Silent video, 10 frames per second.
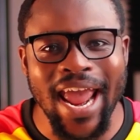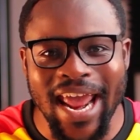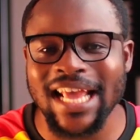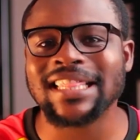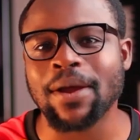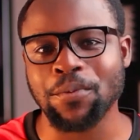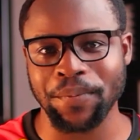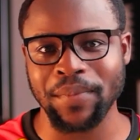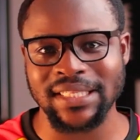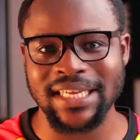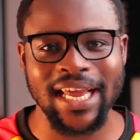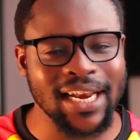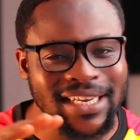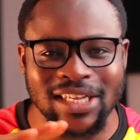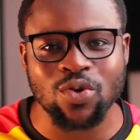Anytime we meet, the
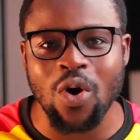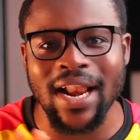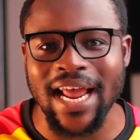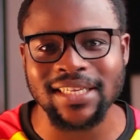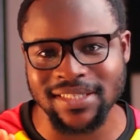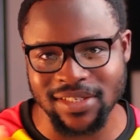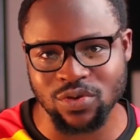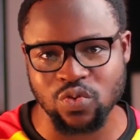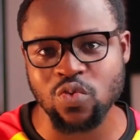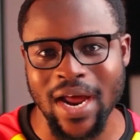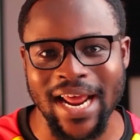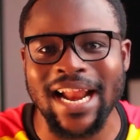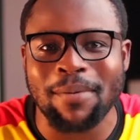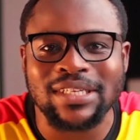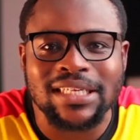scoreline is just 2-1, and
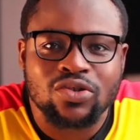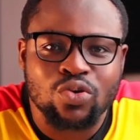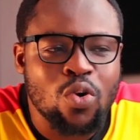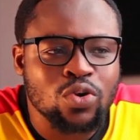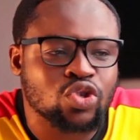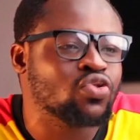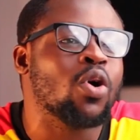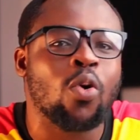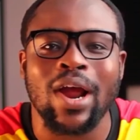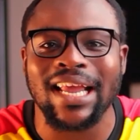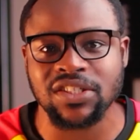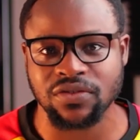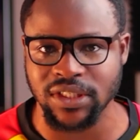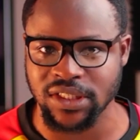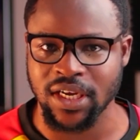I'm just so strong on
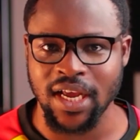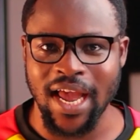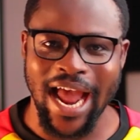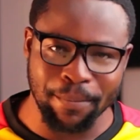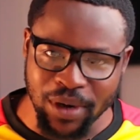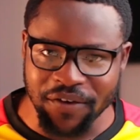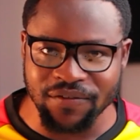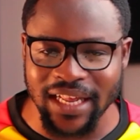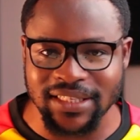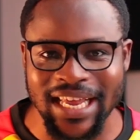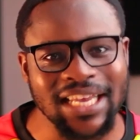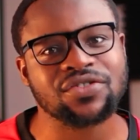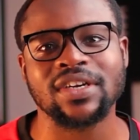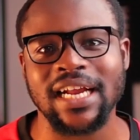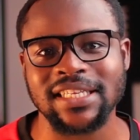history. I believe that
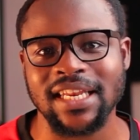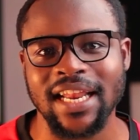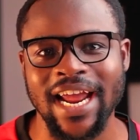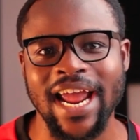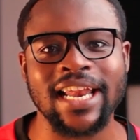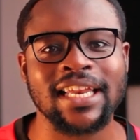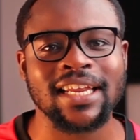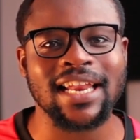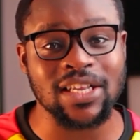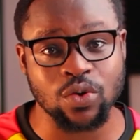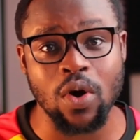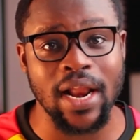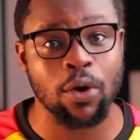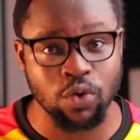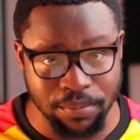history doesn't lie, and that
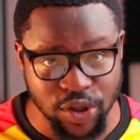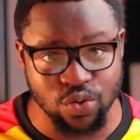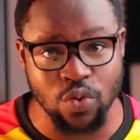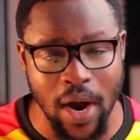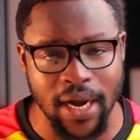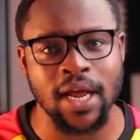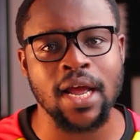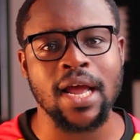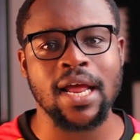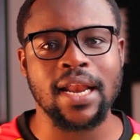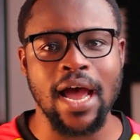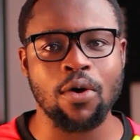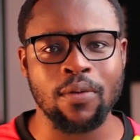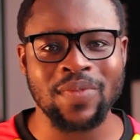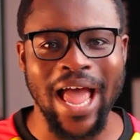scoreline could be 2-1.
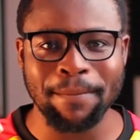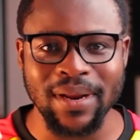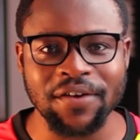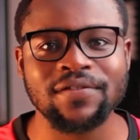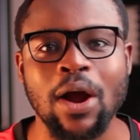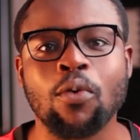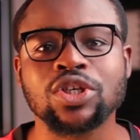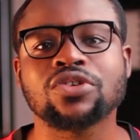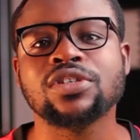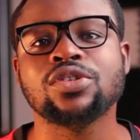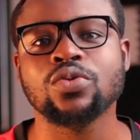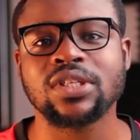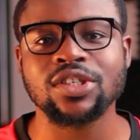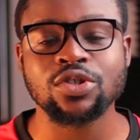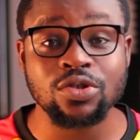Now, I believe that Coach Chris
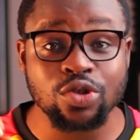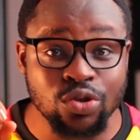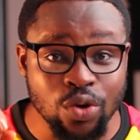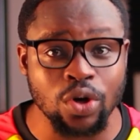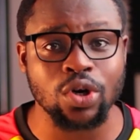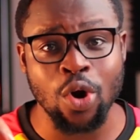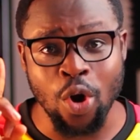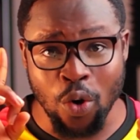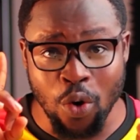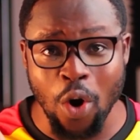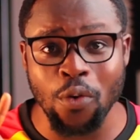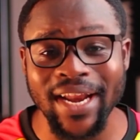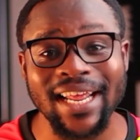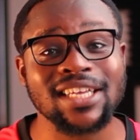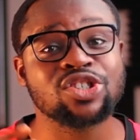Hughton should go
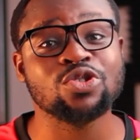with his